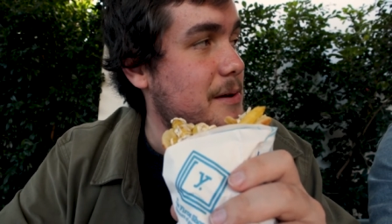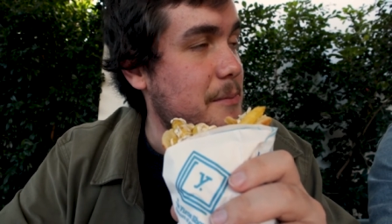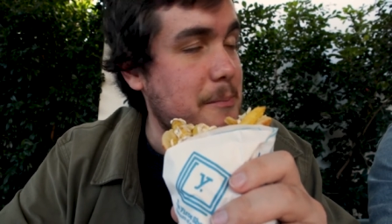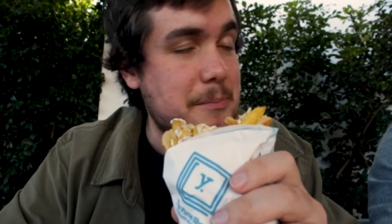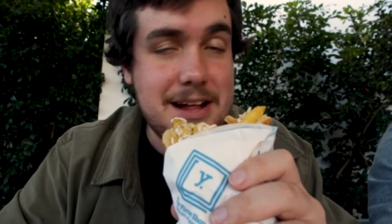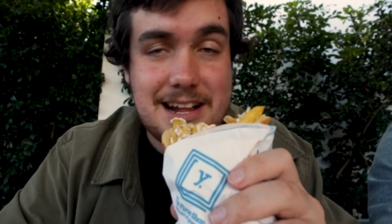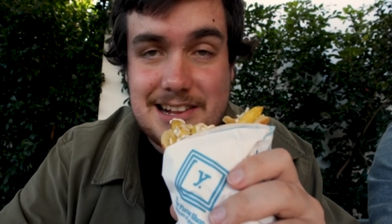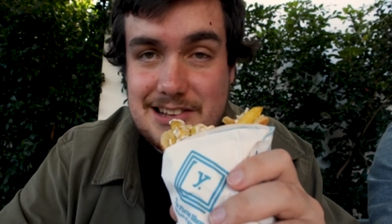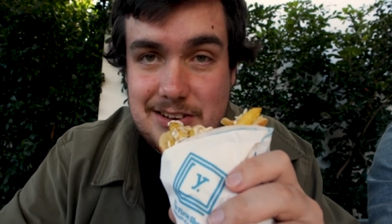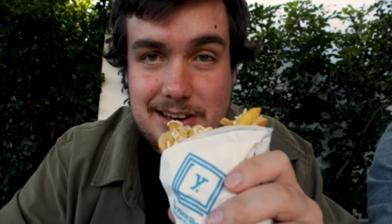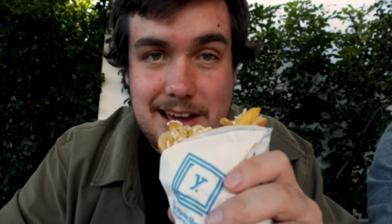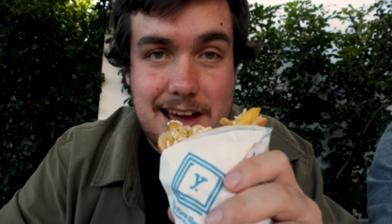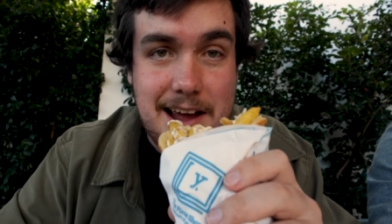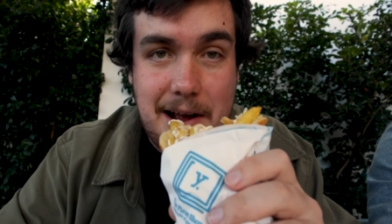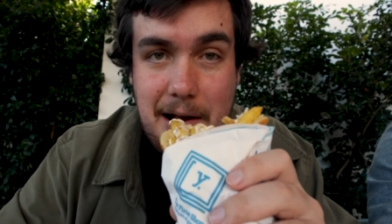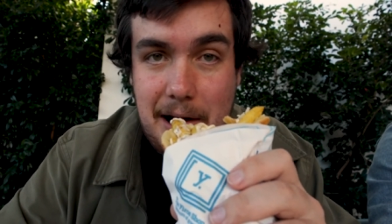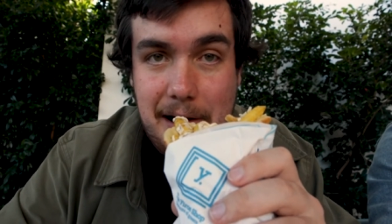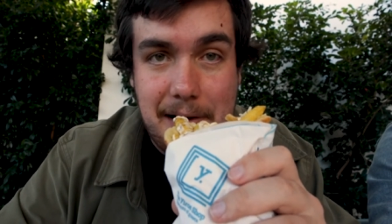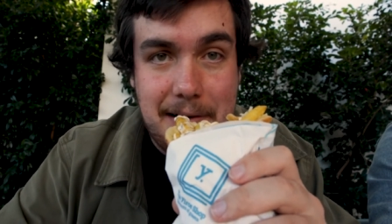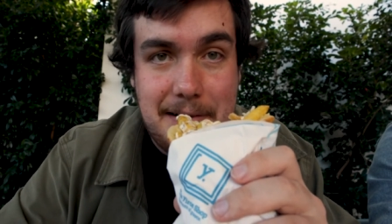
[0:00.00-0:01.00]
But that's okay.
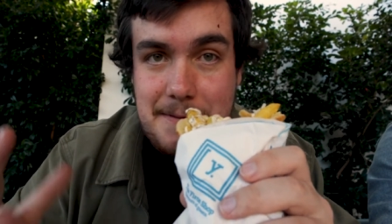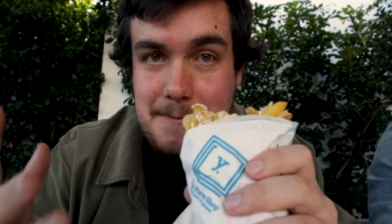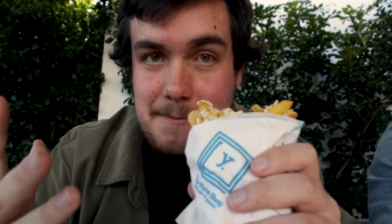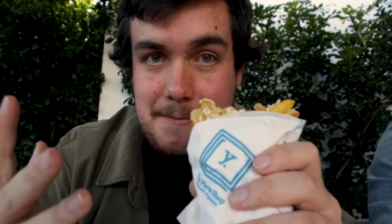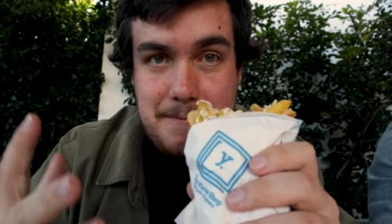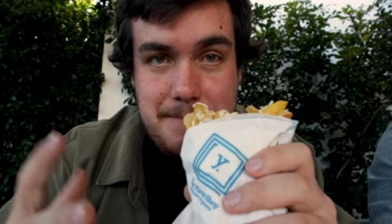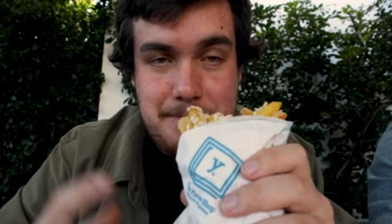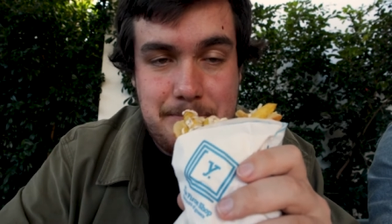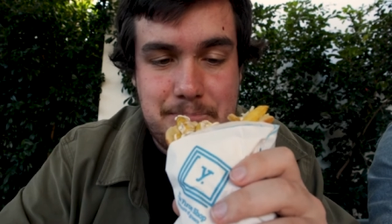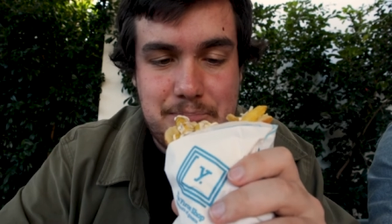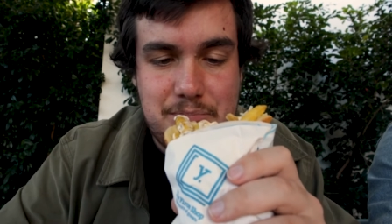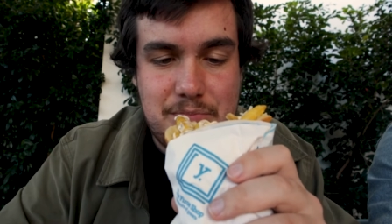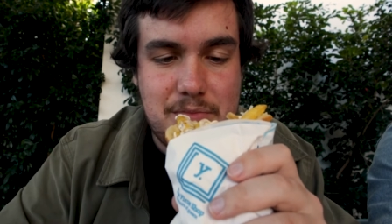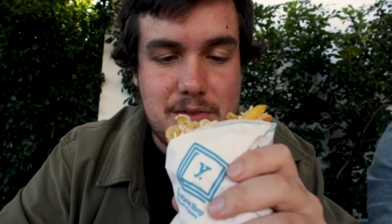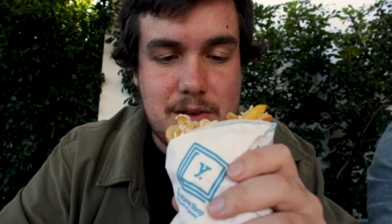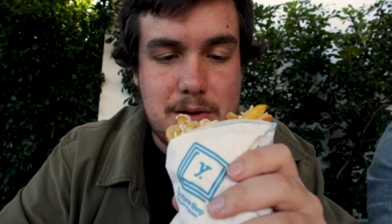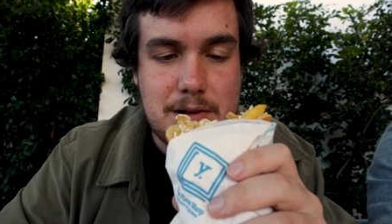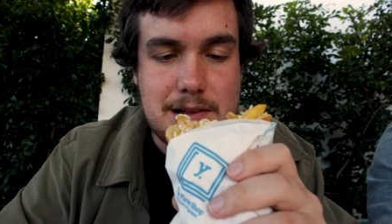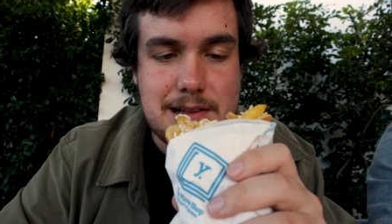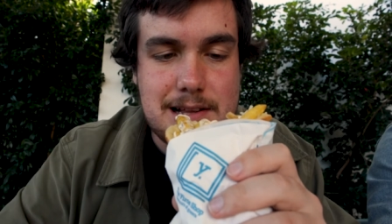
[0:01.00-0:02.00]

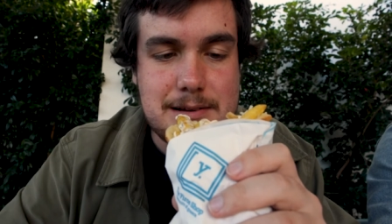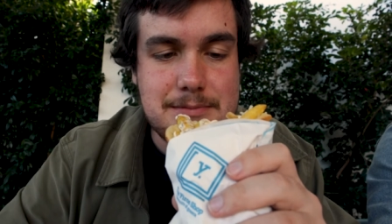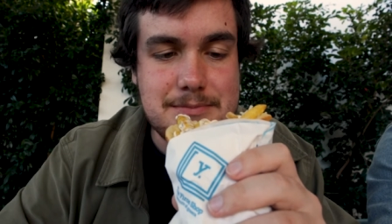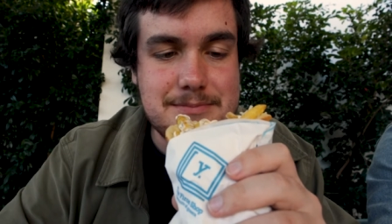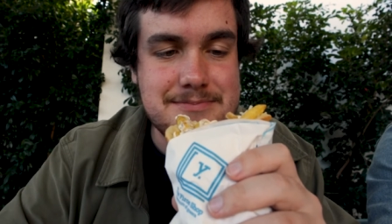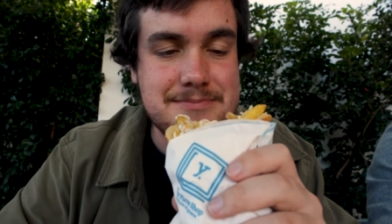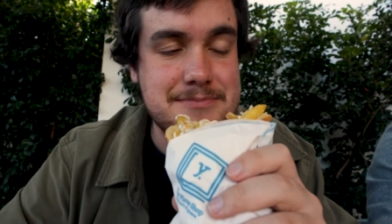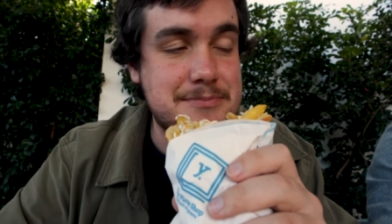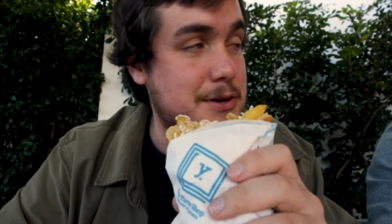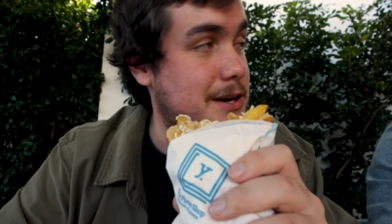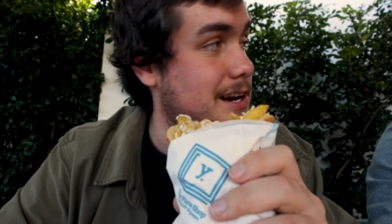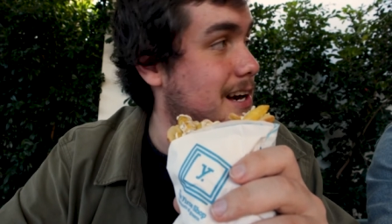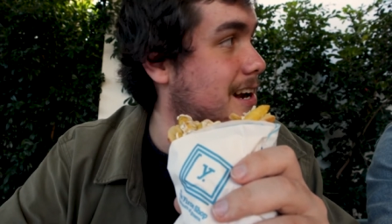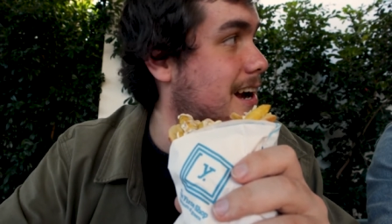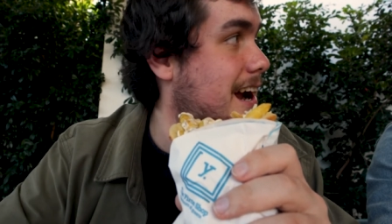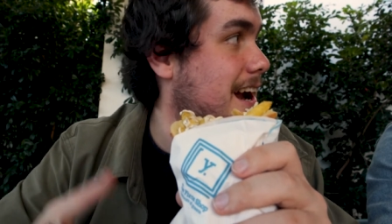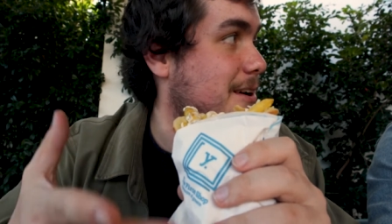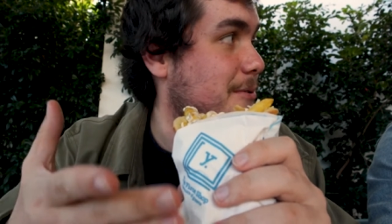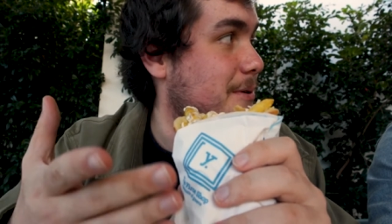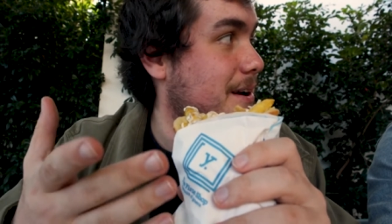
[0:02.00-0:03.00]
Well, I'll put it
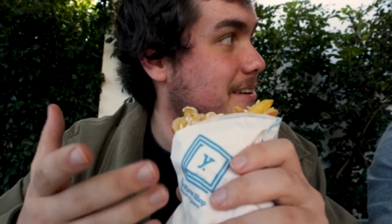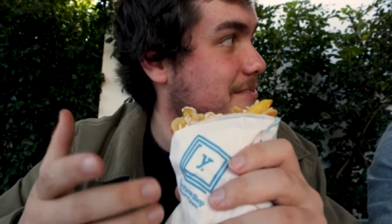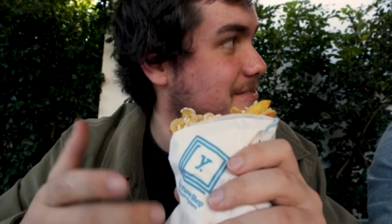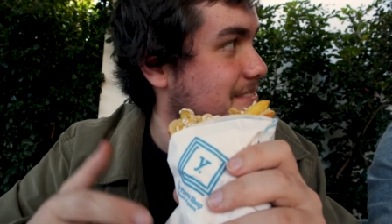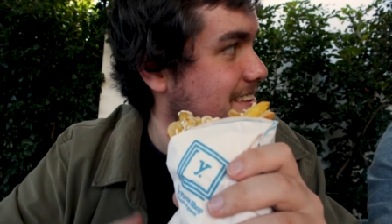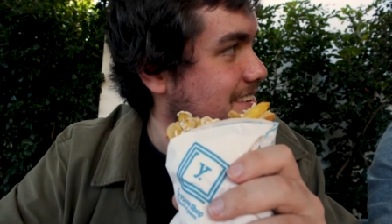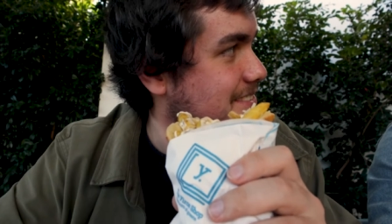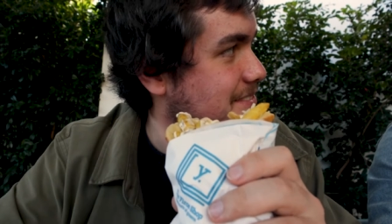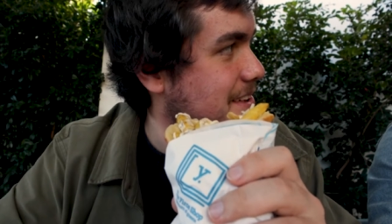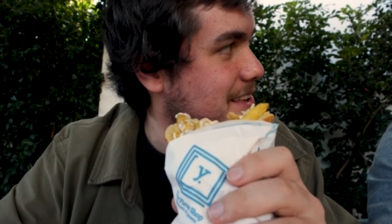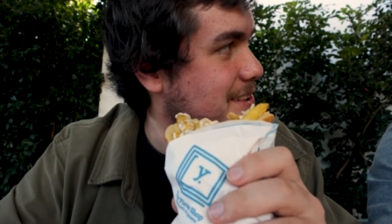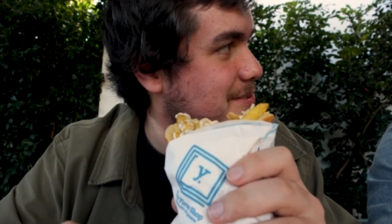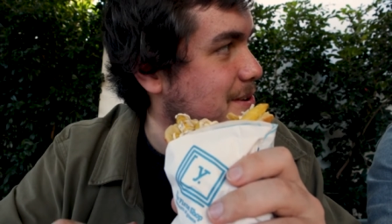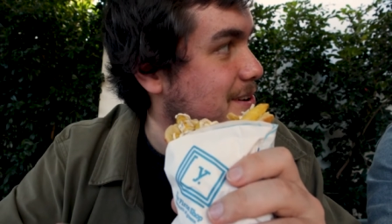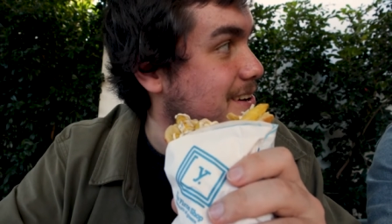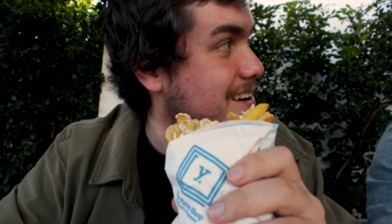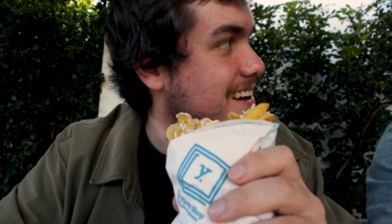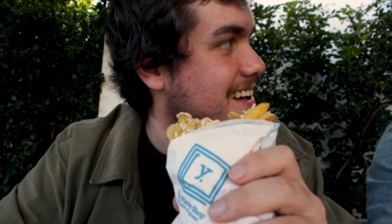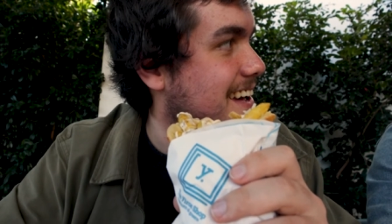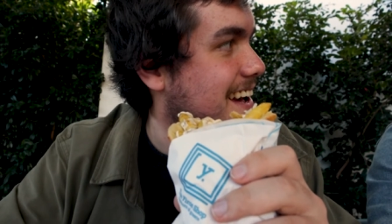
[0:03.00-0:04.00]
in anyway. May as
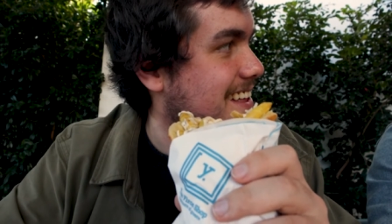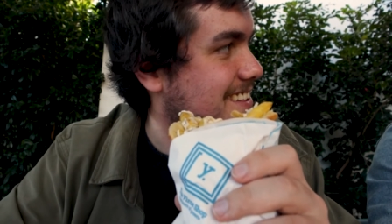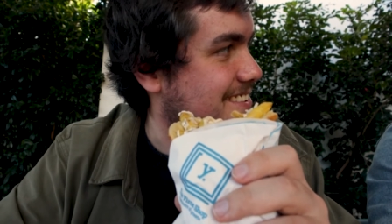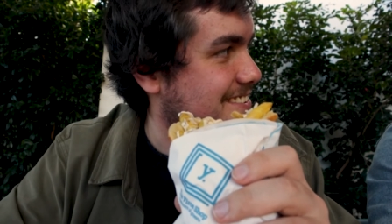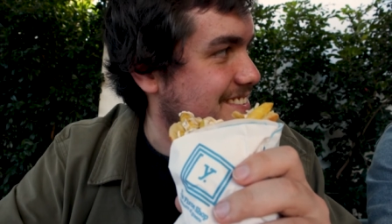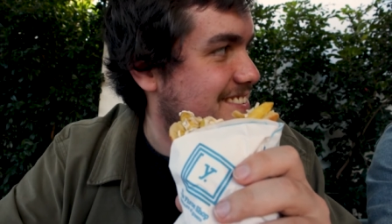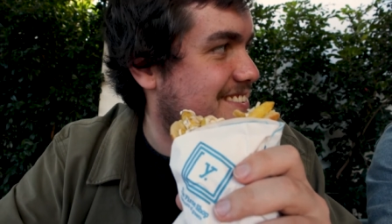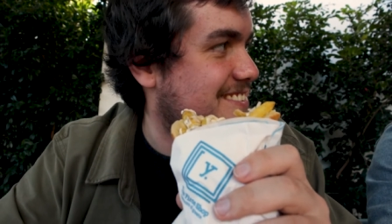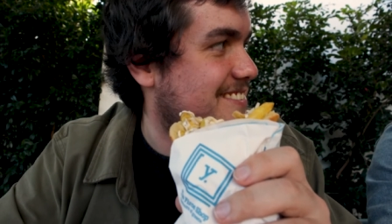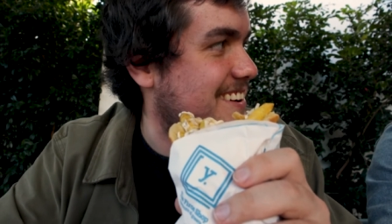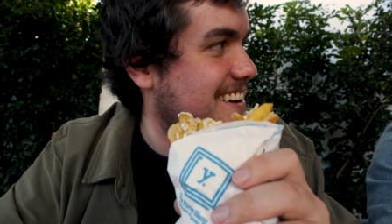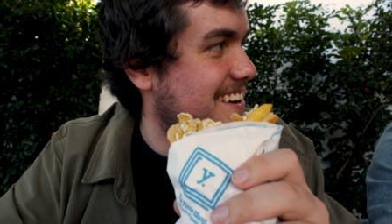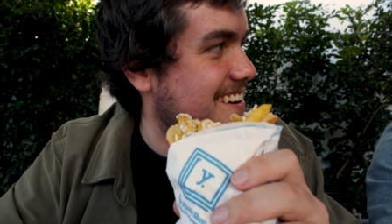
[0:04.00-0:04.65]
well get cancelled.